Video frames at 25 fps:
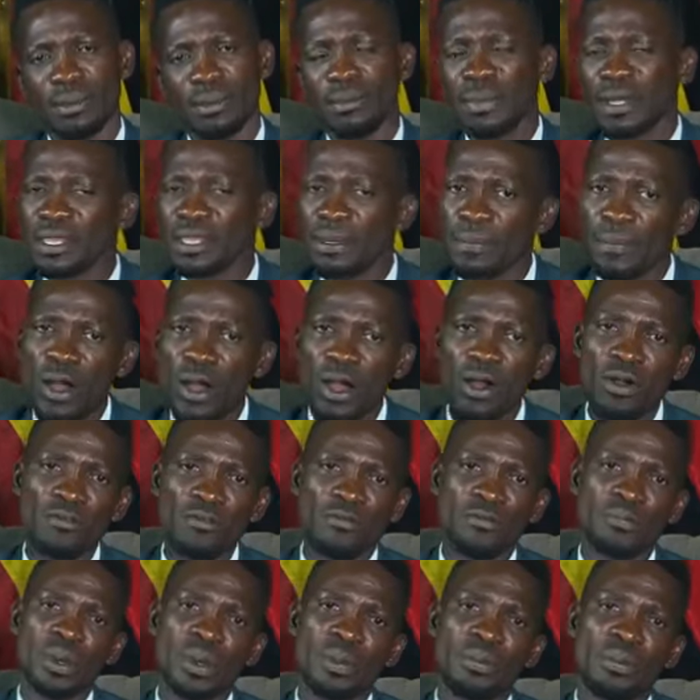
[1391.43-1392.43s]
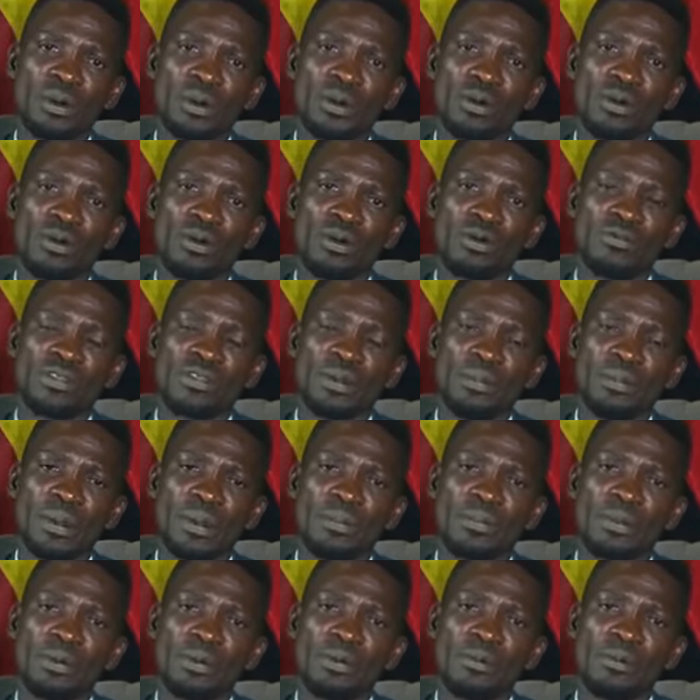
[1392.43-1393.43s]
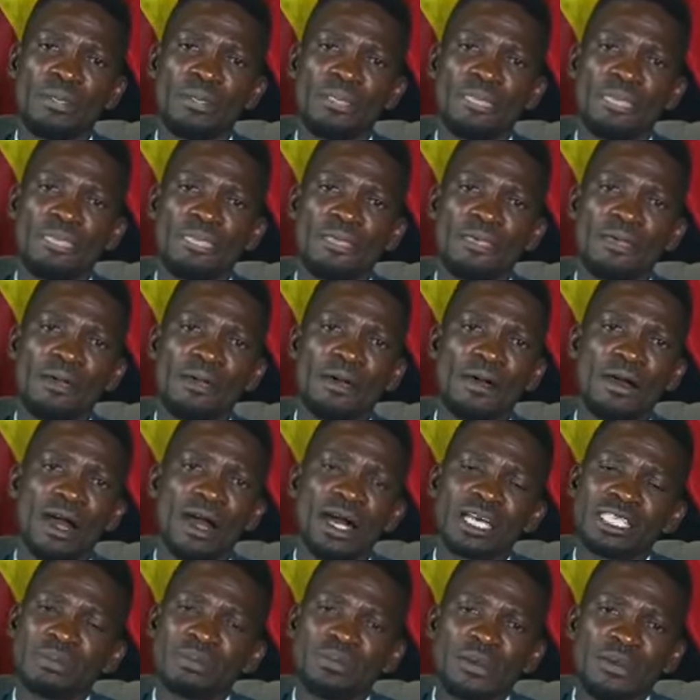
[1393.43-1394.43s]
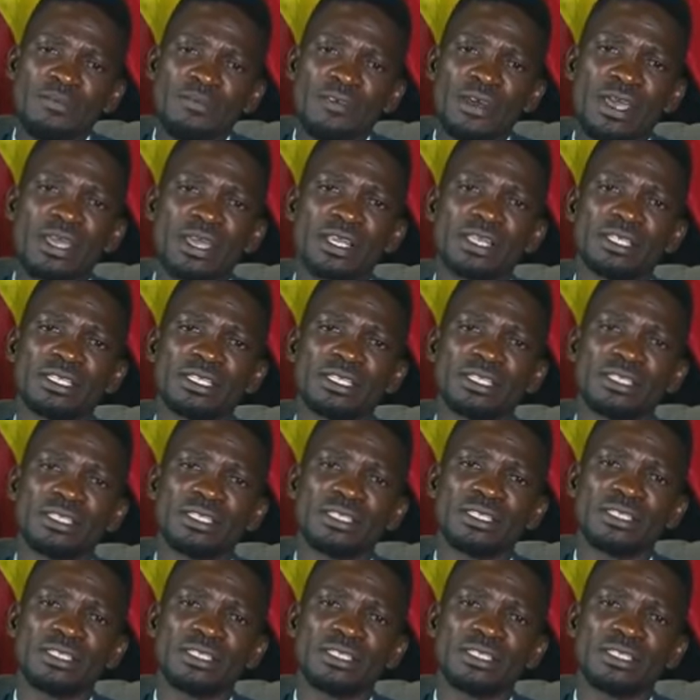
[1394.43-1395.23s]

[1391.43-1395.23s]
but the power of people, of the people, has prevailed,